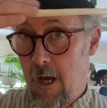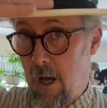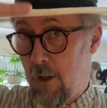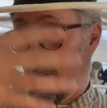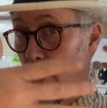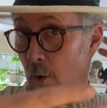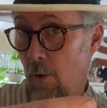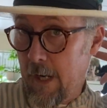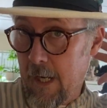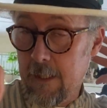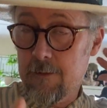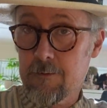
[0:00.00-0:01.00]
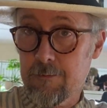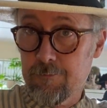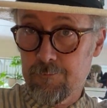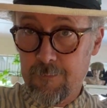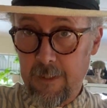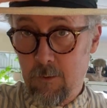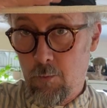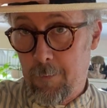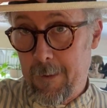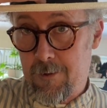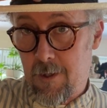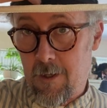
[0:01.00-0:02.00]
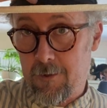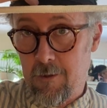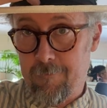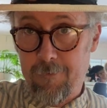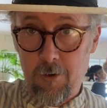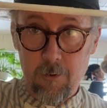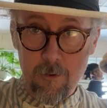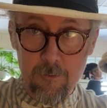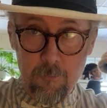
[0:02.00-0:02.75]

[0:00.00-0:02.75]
long head, then it will be tight in your forehead,